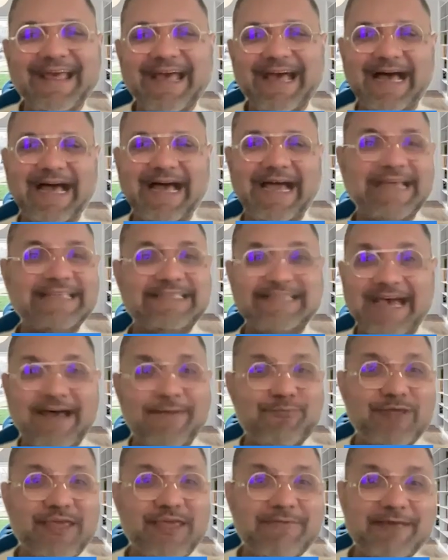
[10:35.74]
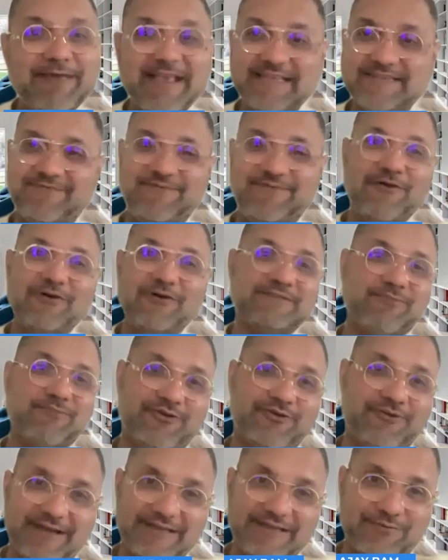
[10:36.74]
It's happening because video is more
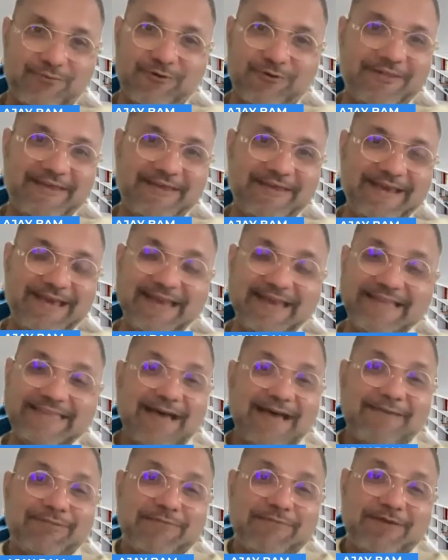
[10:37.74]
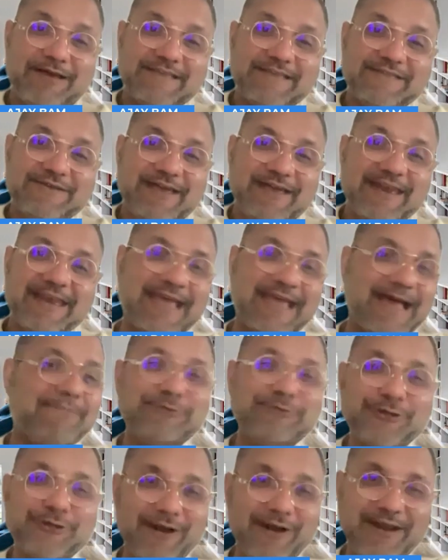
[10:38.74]
trustworthy, and it's happening because you can
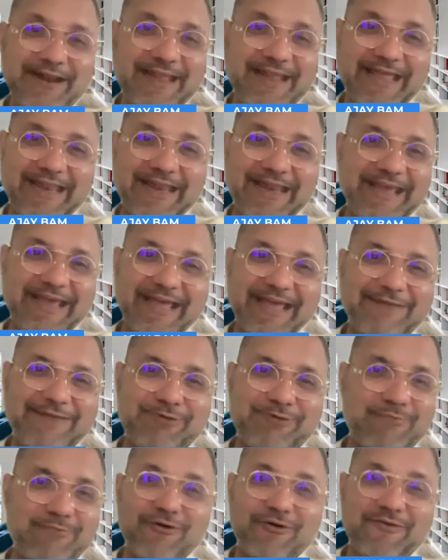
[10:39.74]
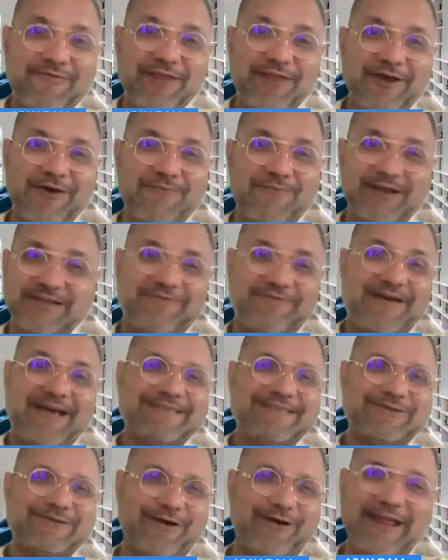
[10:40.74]
capture and promote video much
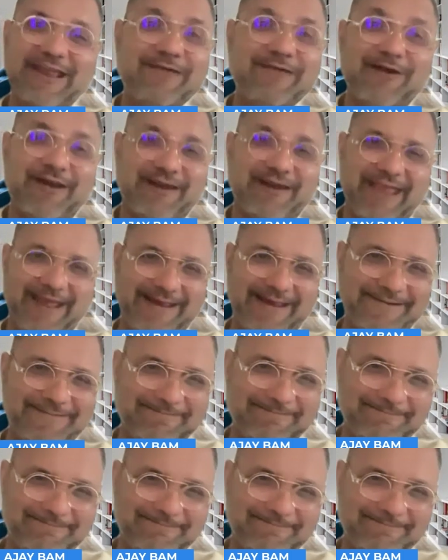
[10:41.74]
faster. Anyone can.